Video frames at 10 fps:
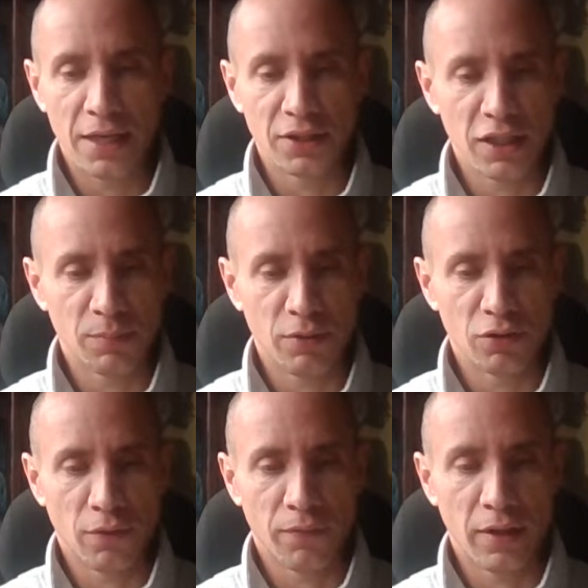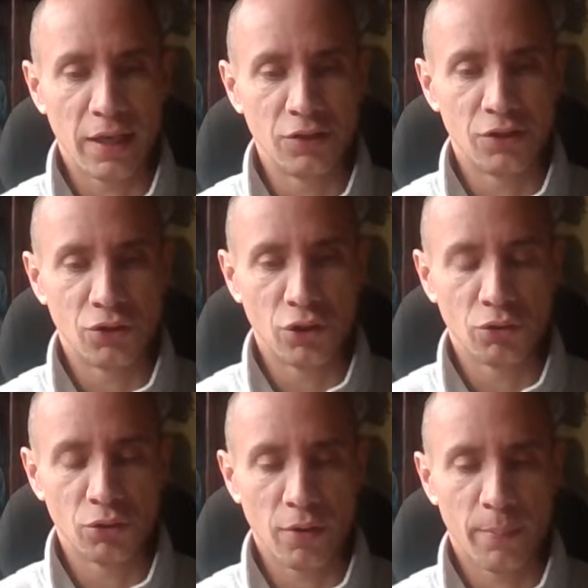assessments of
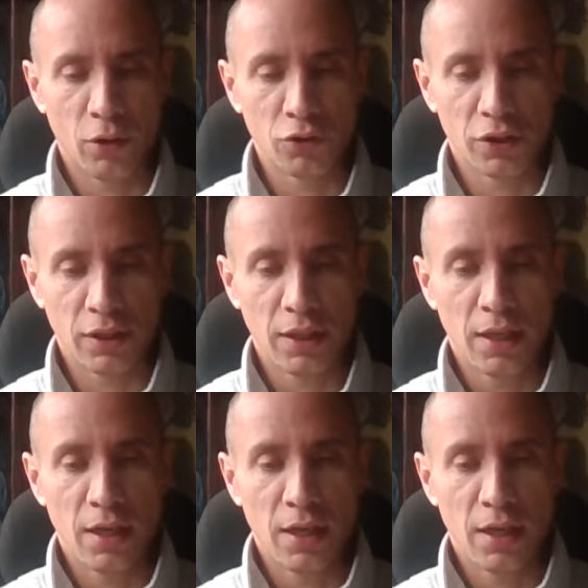institutional and policy